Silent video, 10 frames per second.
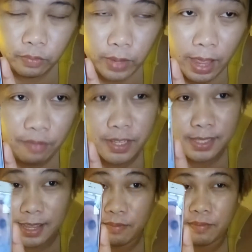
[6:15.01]
we have the
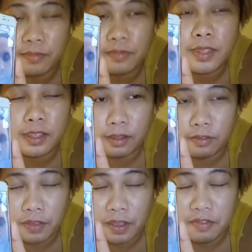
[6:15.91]
same
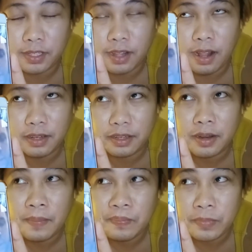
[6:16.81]
favorite color.
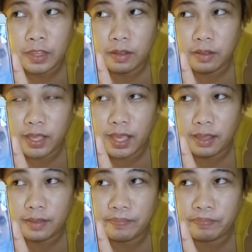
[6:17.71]

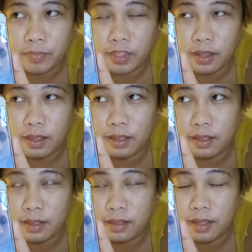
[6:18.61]
Okay.
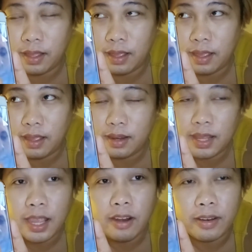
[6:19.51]

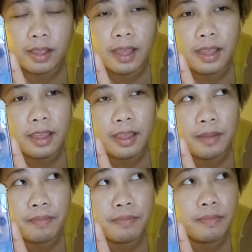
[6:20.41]
And here,
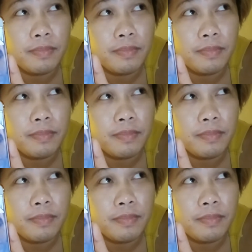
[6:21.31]
um,